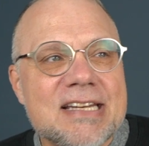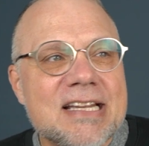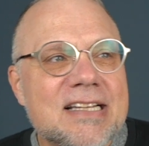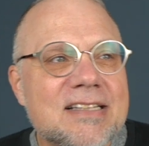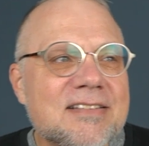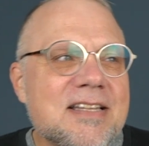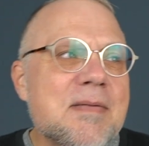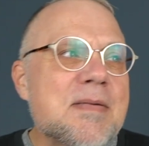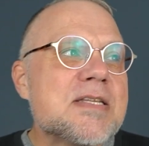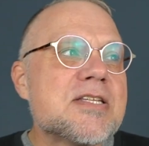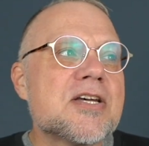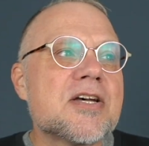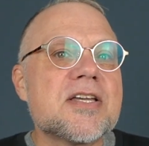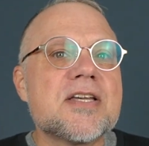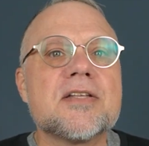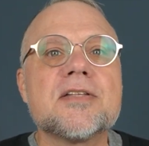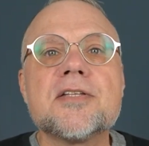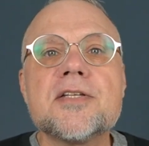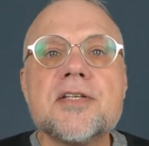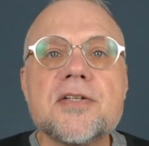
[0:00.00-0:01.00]
let me tell
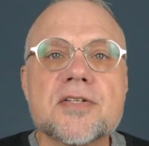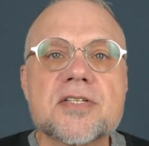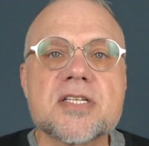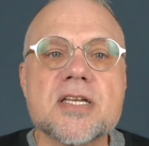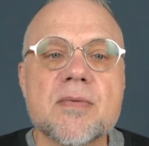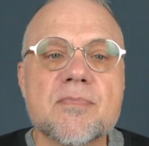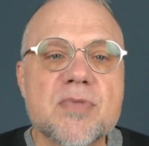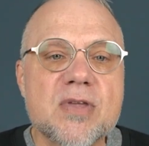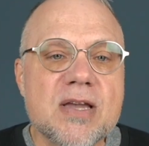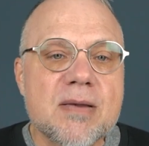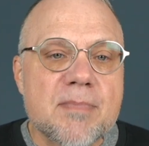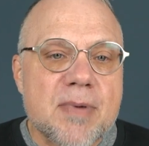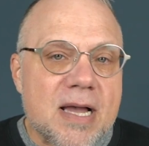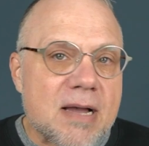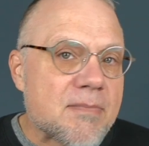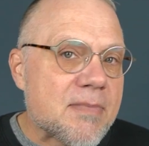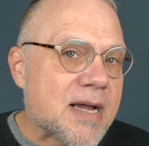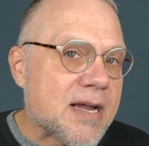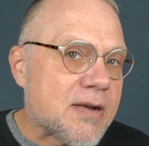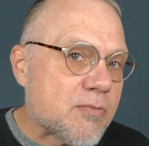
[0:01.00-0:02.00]
you a little something
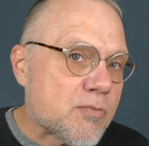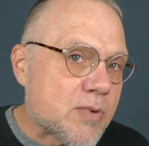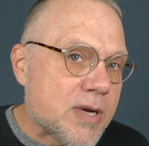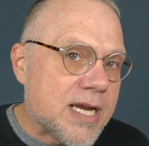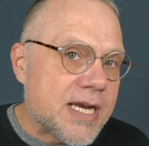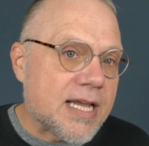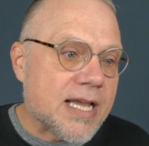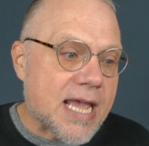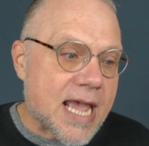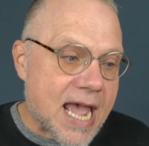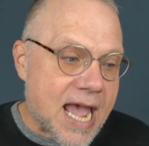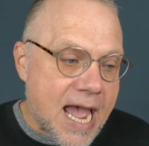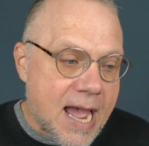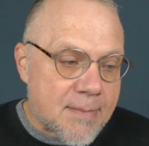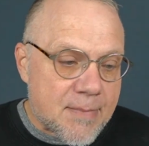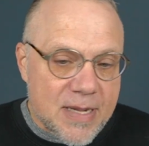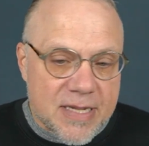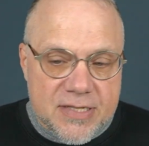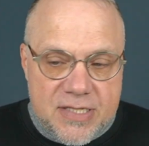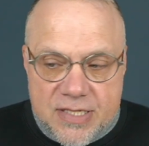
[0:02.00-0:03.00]
about my reading
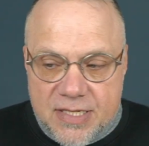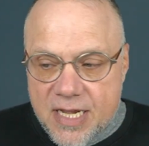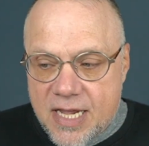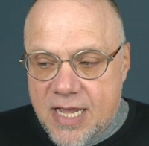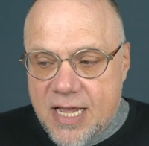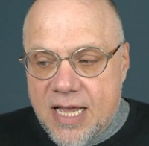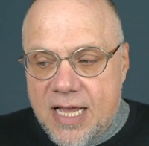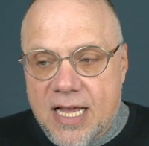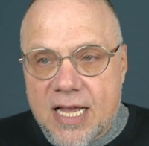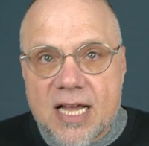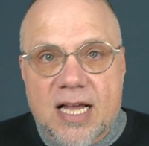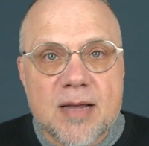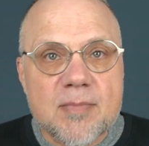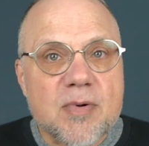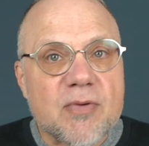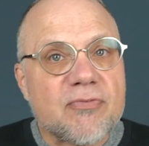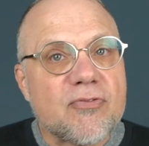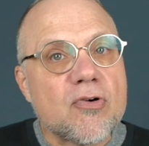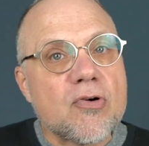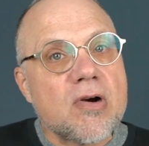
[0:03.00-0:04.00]
habits
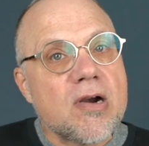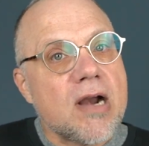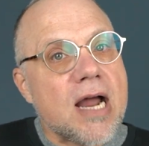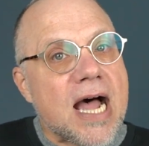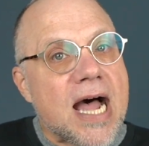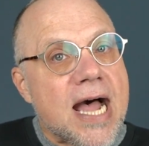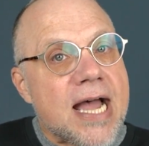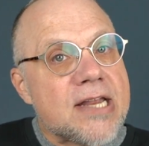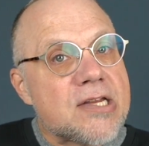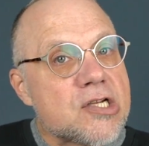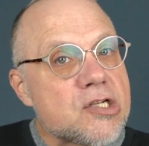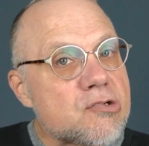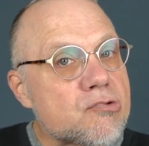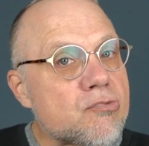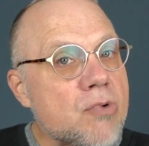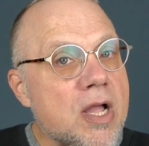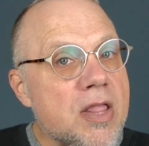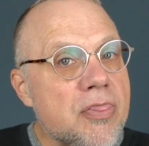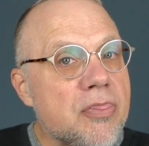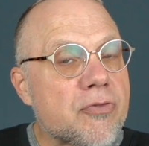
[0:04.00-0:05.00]
before I just
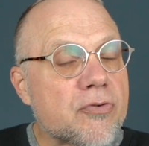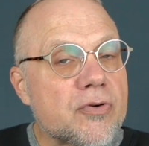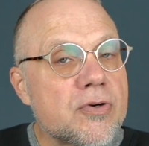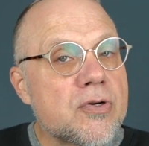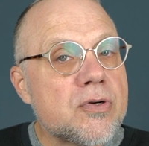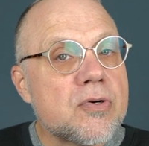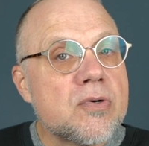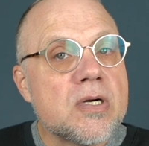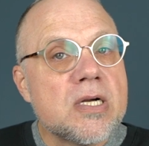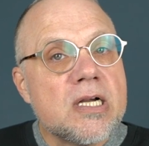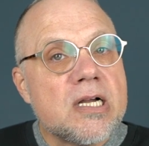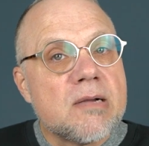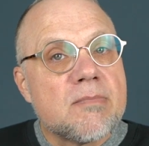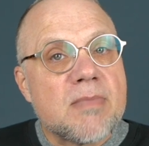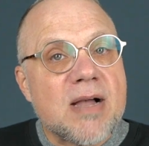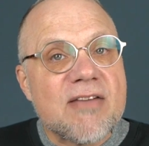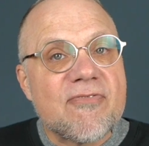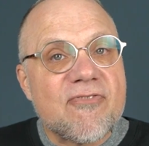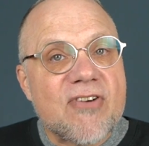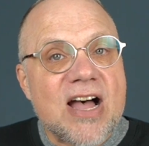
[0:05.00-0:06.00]
run through
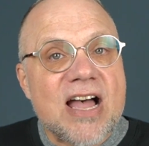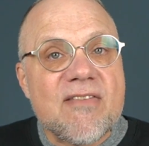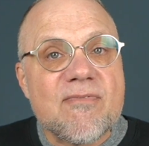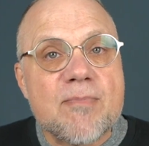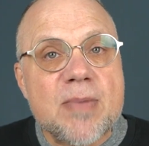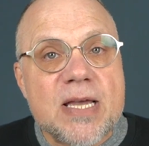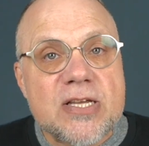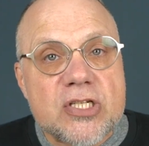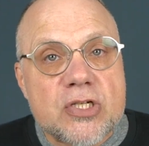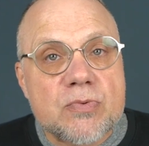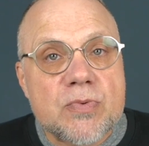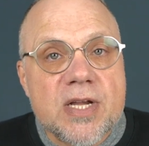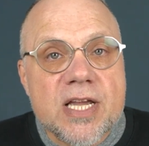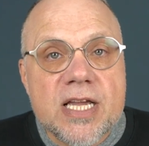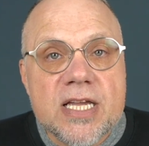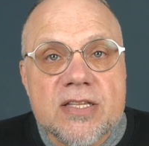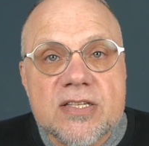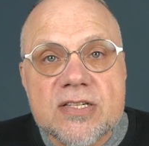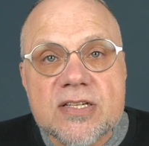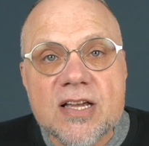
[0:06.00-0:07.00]
my 5 best
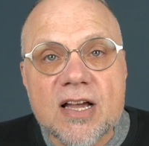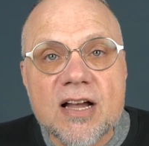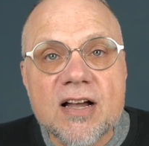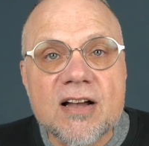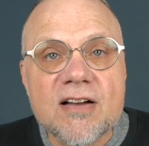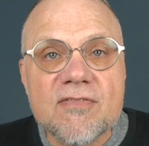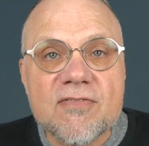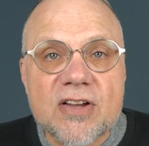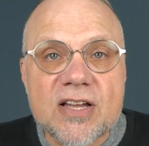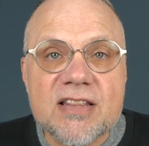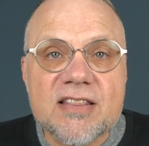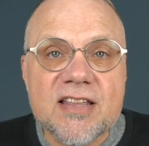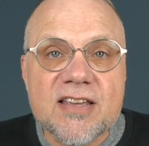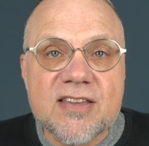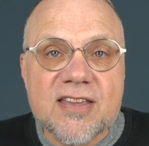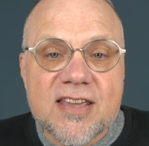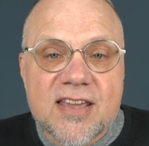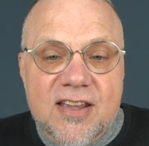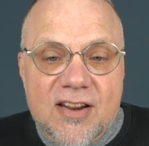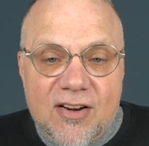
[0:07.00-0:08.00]
reads of the
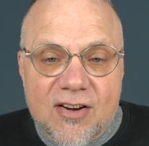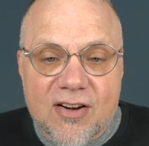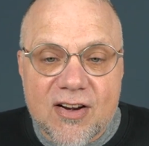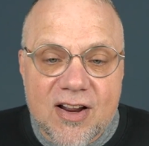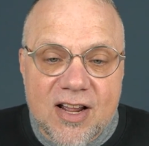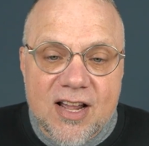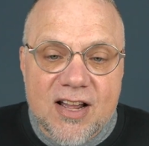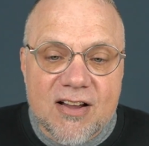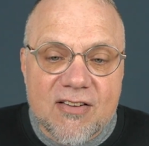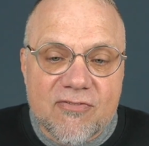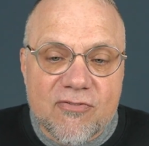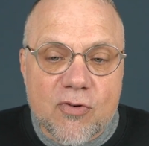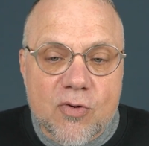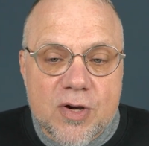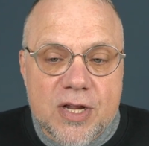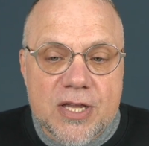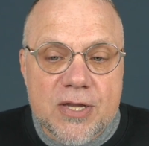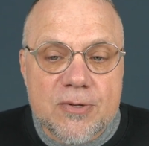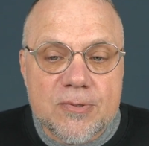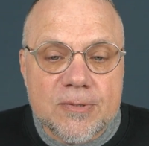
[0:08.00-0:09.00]
year for
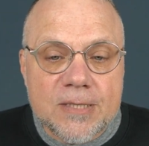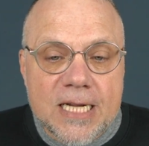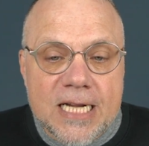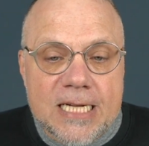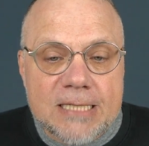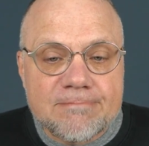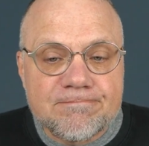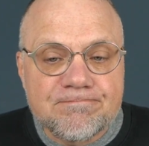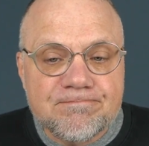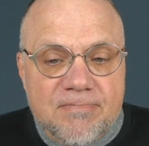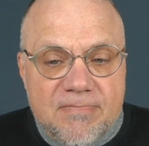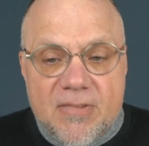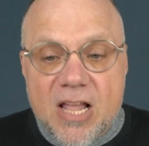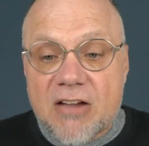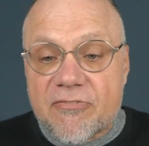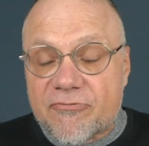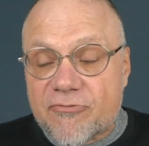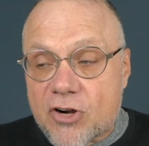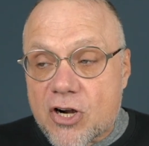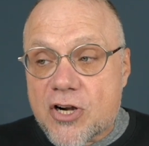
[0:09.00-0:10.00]
you.
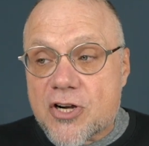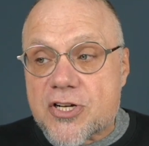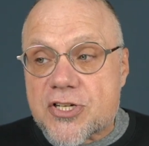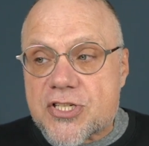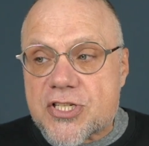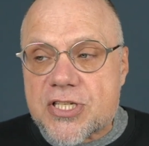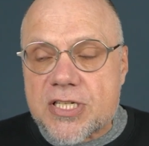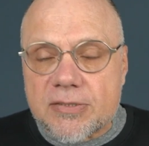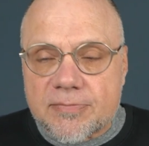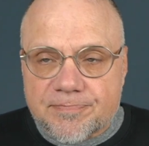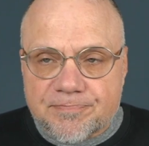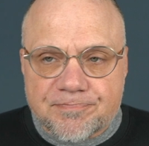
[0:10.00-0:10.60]
First,